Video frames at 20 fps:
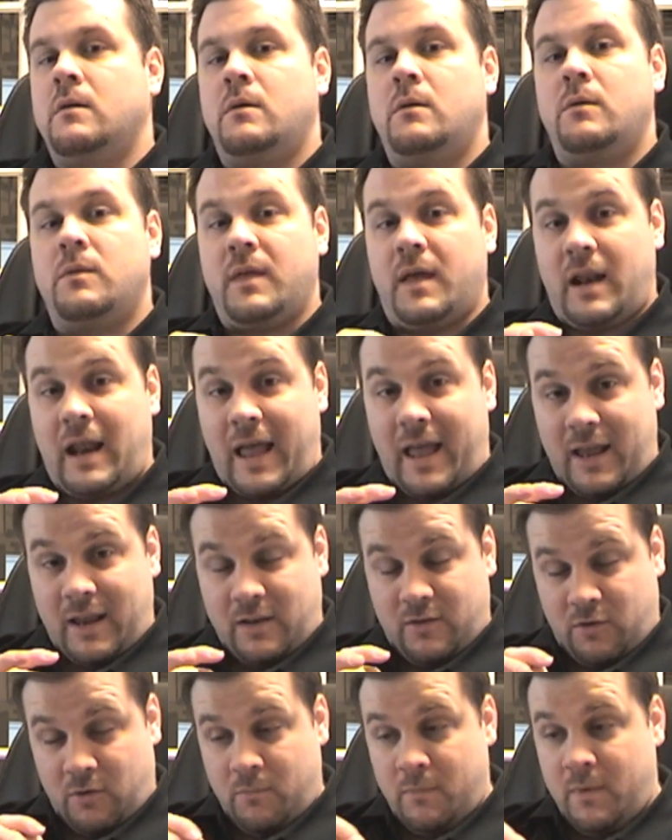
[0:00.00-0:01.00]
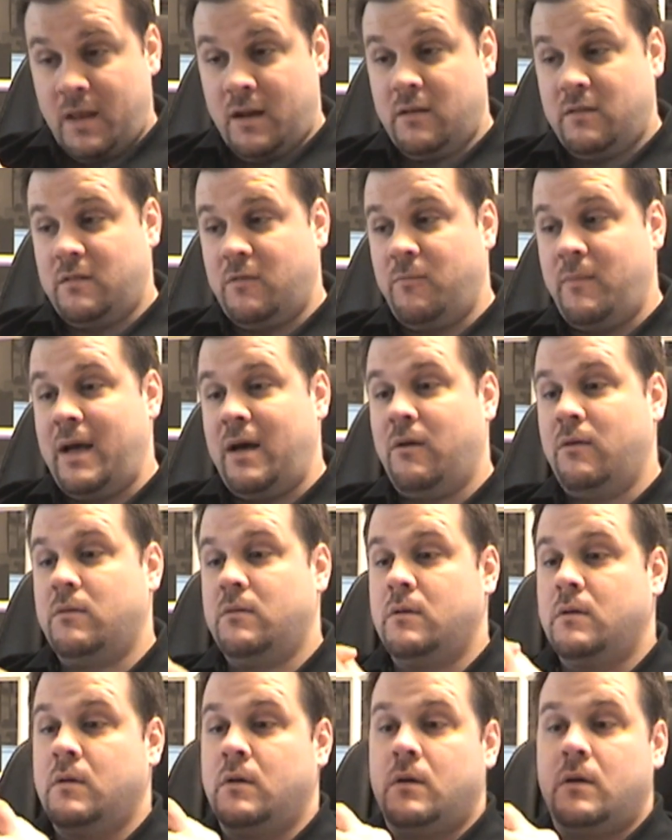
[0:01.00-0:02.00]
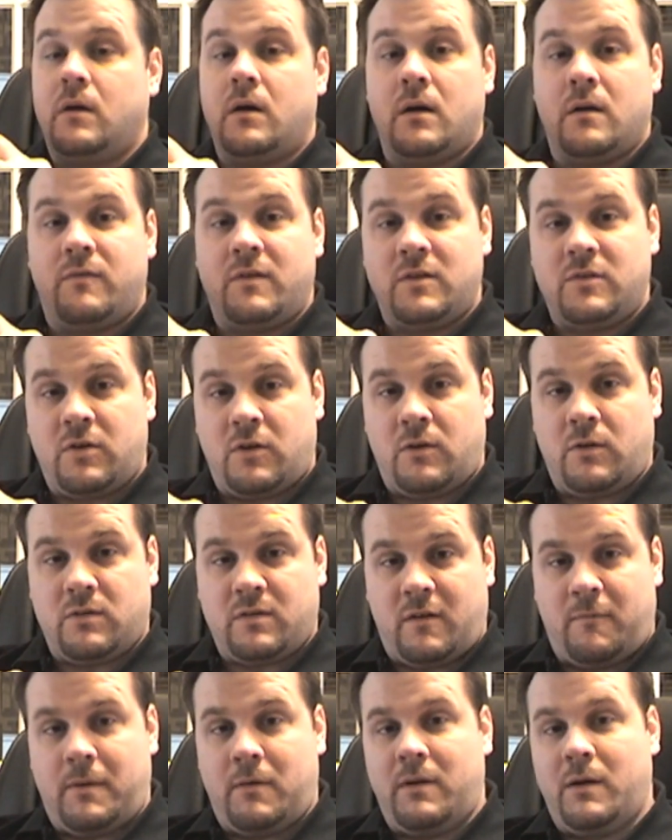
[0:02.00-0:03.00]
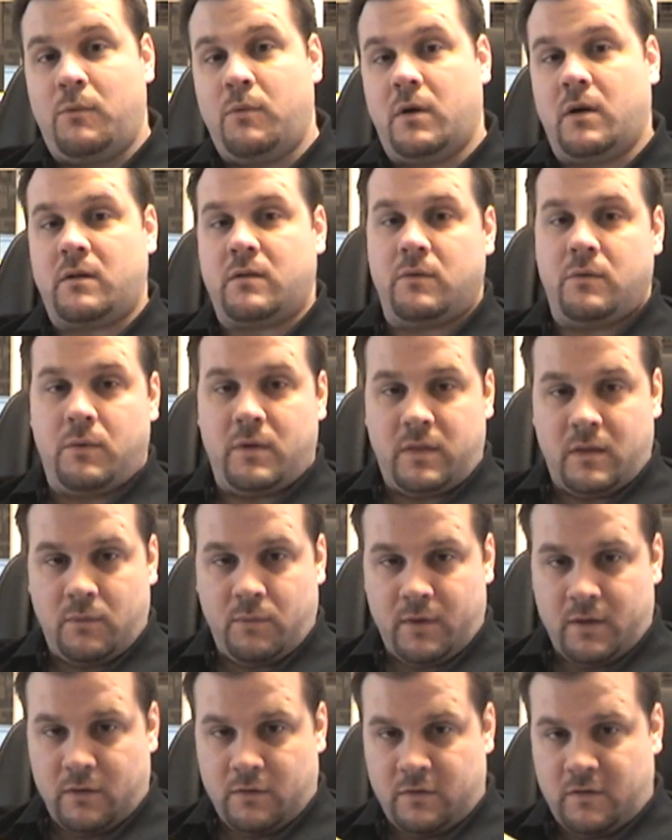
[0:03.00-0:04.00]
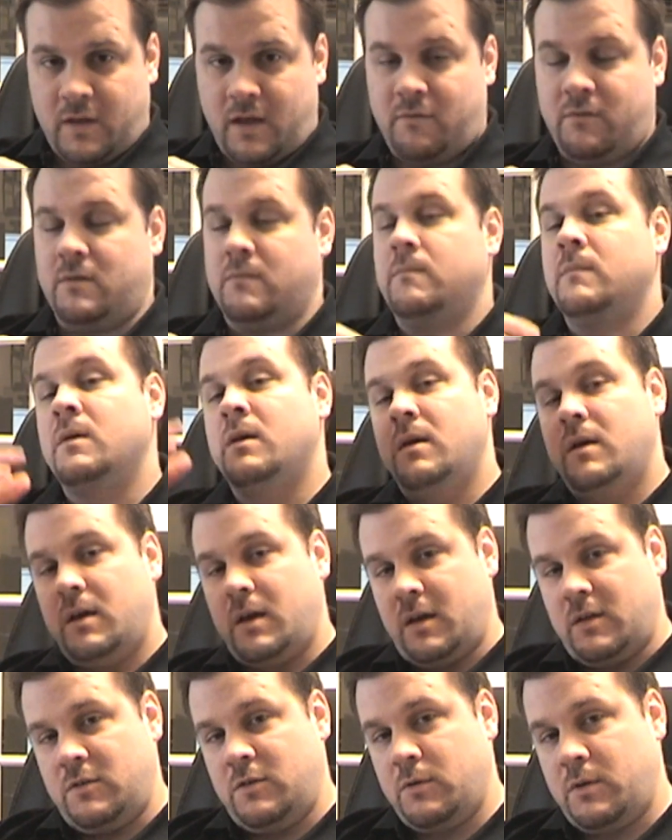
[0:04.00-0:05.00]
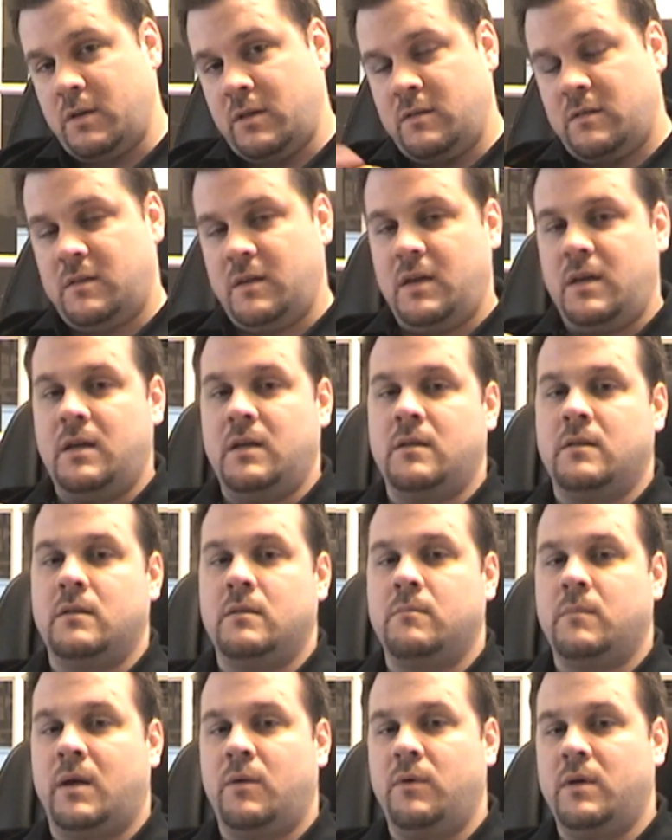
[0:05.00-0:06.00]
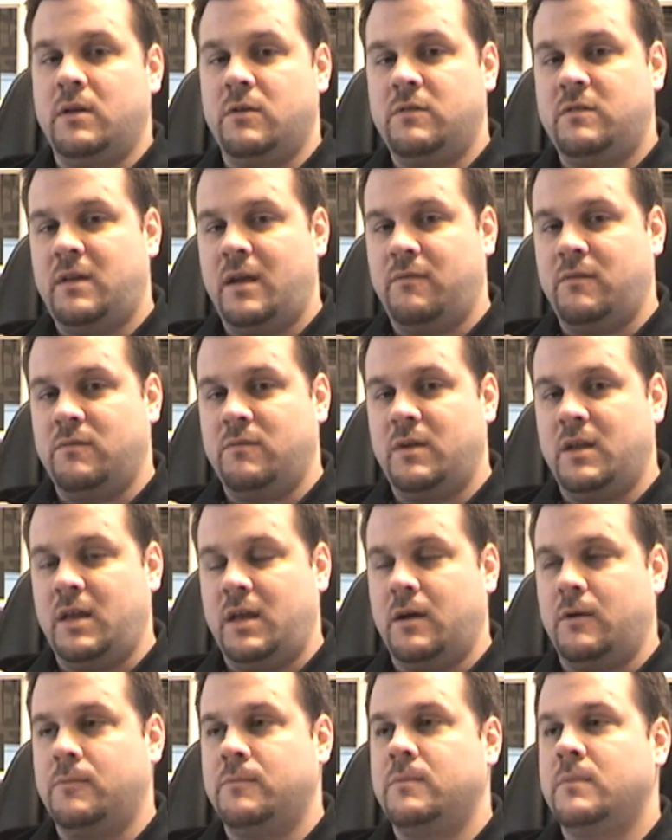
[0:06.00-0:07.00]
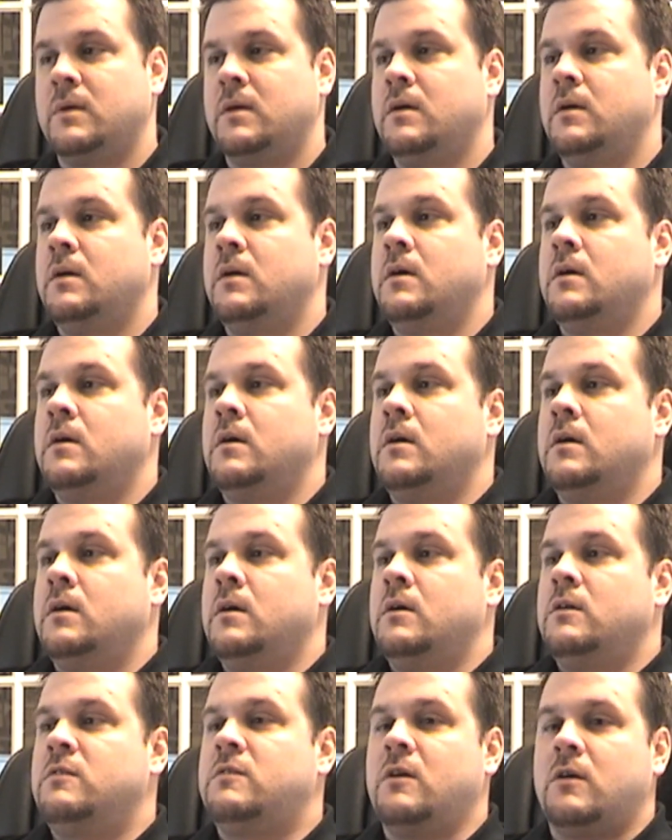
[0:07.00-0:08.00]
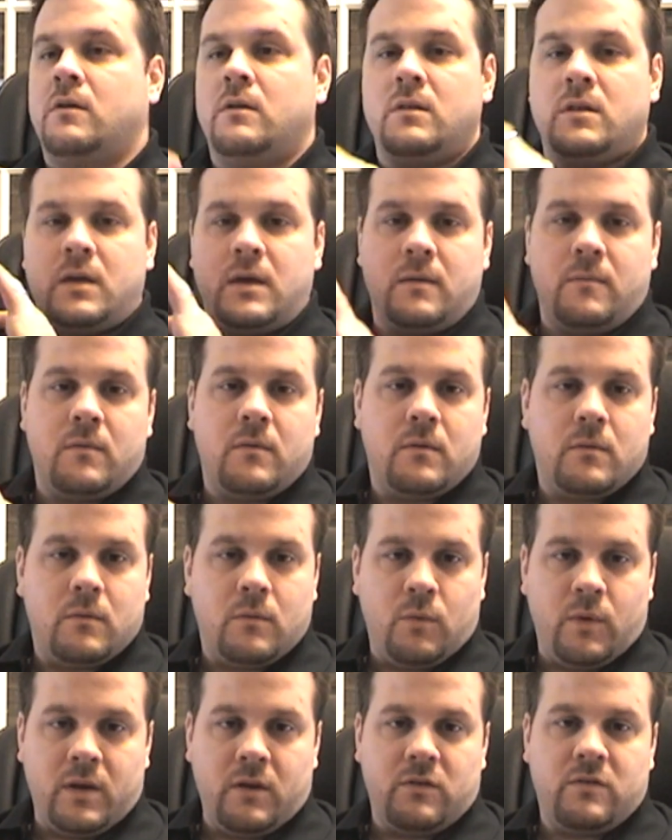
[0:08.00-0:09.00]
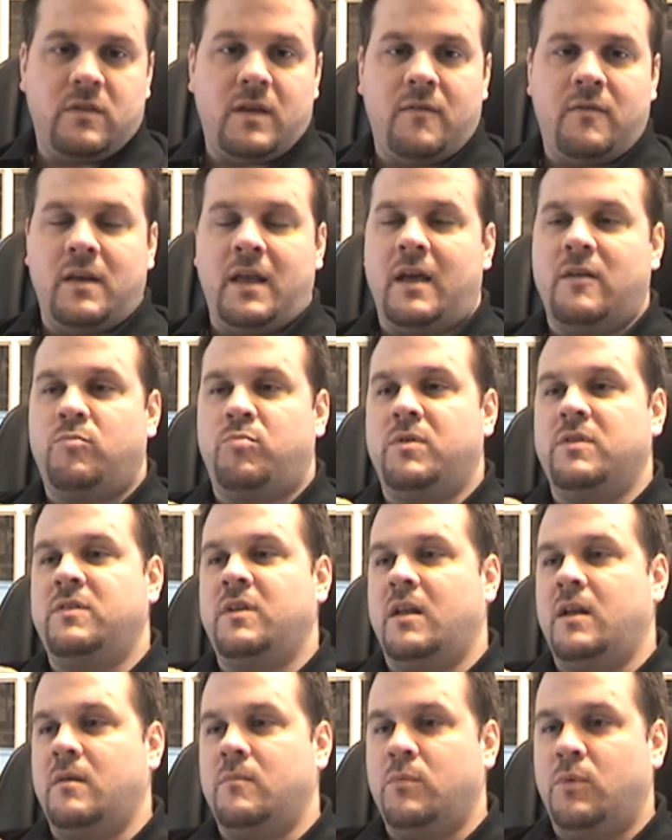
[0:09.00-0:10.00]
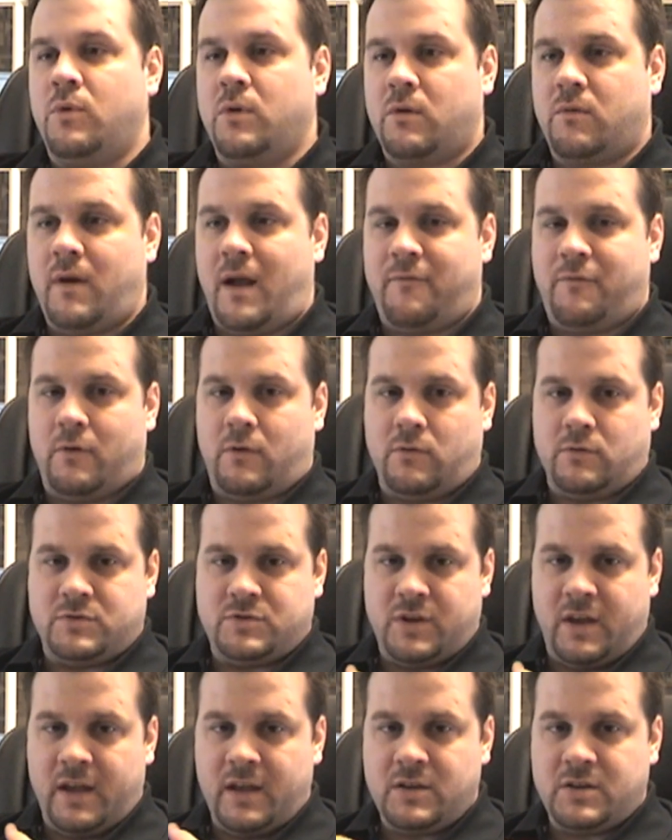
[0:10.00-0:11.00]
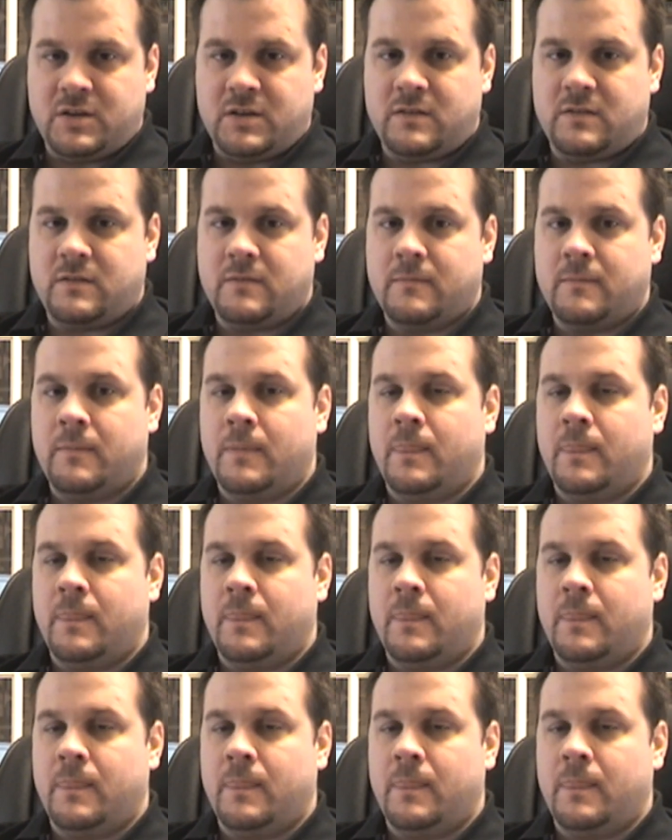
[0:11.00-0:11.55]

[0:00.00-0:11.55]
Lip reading: that a tremendous amount of internals have been reworked within Windows 7, as you can see in my Windows 7 video. Certainly, Windows 7 has presented more graphical changes,